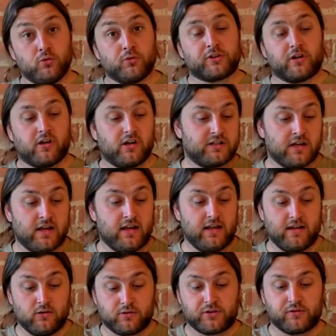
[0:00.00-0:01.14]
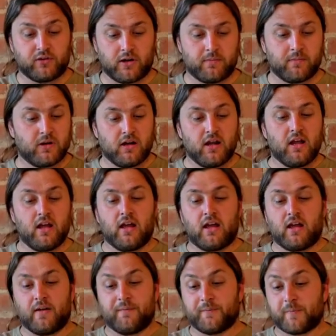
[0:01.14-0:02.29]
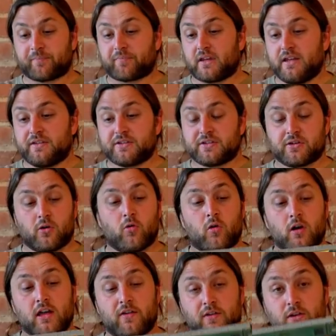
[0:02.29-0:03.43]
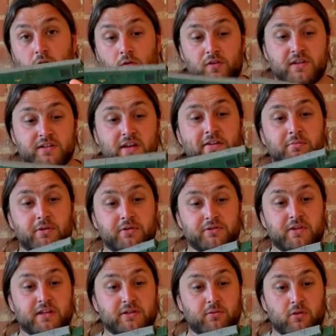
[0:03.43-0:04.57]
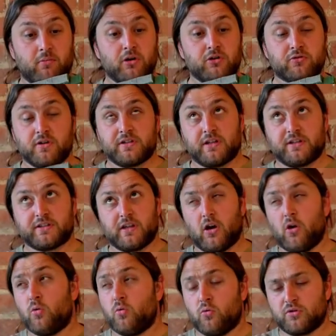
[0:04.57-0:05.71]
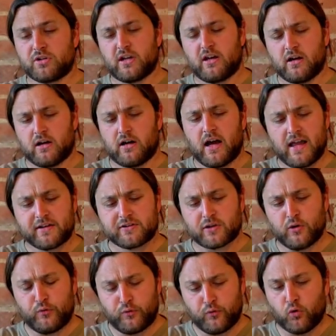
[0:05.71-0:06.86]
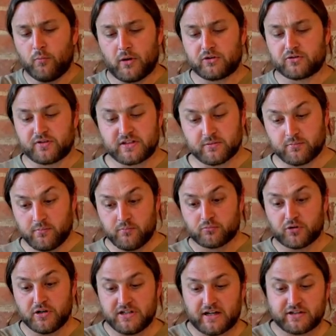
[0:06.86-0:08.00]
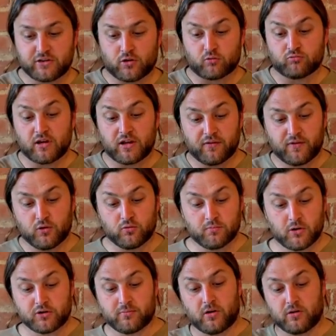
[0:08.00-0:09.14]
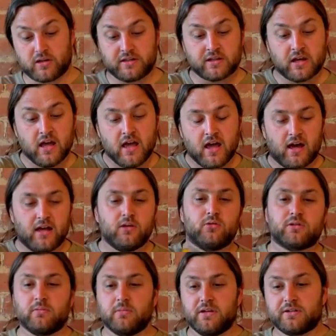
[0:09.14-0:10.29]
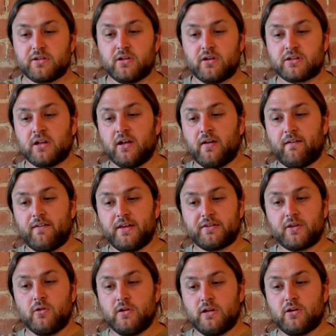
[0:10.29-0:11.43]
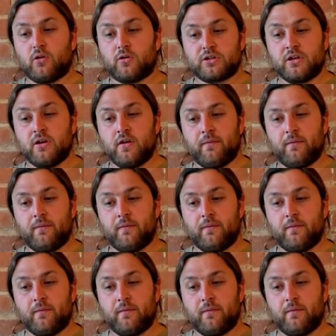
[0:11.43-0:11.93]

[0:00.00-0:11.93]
your side it looks fine. It's quite heavy on this end because that's where the motor is. It's the old uh, X oh four motor. This is, predates the Ringfield motor bogies, and it also means that it's only got